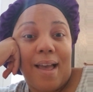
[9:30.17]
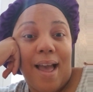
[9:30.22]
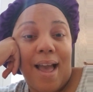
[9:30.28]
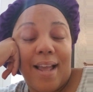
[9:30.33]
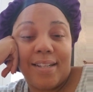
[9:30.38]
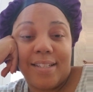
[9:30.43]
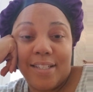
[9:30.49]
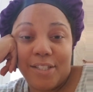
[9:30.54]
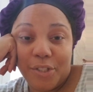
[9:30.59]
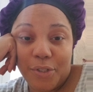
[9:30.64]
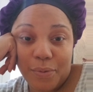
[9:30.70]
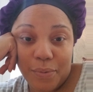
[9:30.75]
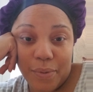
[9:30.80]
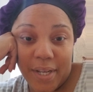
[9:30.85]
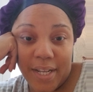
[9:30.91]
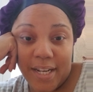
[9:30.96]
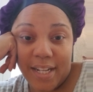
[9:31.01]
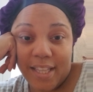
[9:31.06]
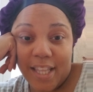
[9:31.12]
I didn't do
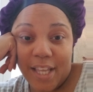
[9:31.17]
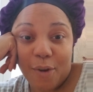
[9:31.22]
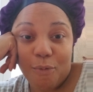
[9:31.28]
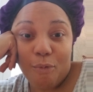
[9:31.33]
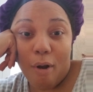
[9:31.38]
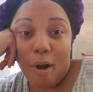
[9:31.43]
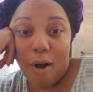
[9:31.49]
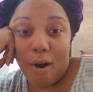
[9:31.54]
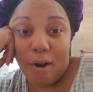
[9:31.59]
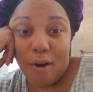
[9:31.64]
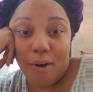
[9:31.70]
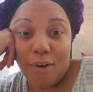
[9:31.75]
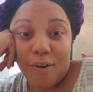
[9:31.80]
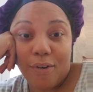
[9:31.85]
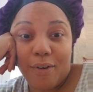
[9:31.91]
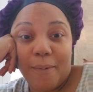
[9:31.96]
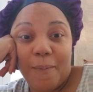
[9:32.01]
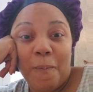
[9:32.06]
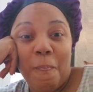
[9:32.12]
anything
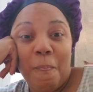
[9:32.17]
wrong."